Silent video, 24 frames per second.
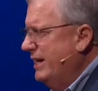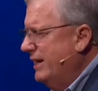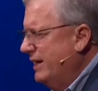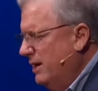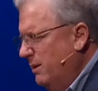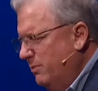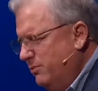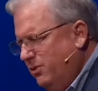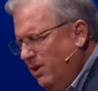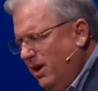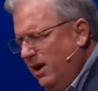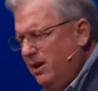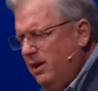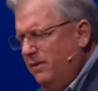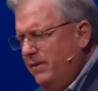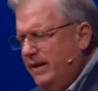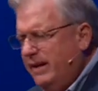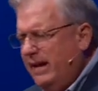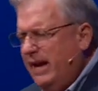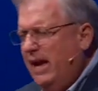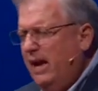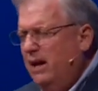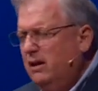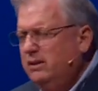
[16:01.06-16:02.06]
kept trying to
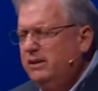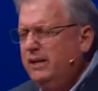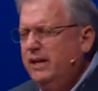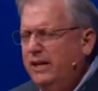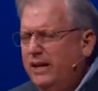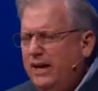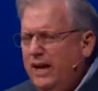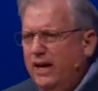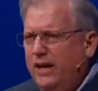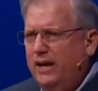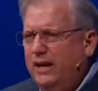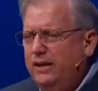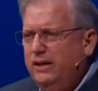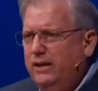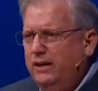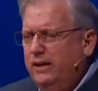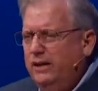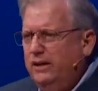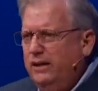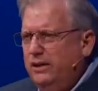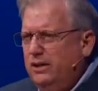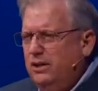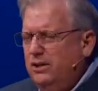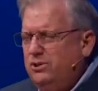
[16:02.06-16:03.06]
think, how can I
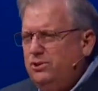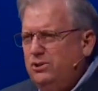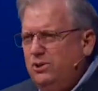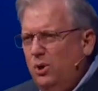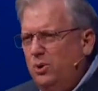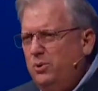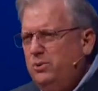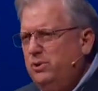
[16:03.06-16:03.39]
show